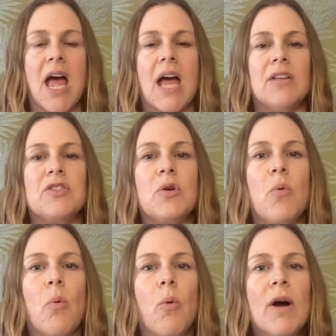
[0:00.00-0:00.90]
And so
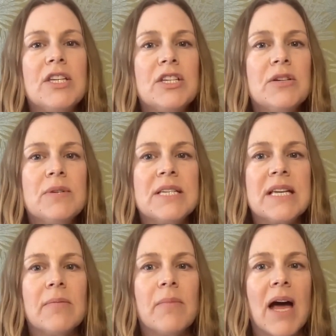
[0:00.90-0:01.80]
what do you
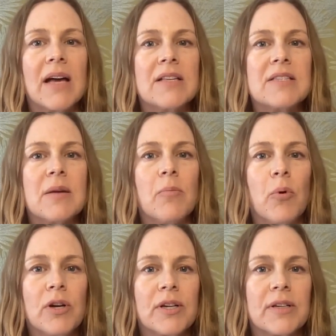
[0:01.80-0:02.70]
deem as
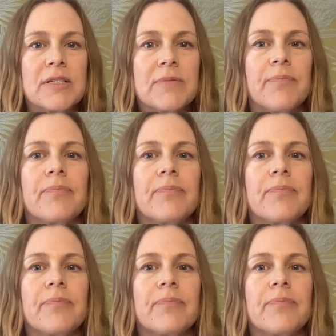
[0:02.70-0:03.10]
important?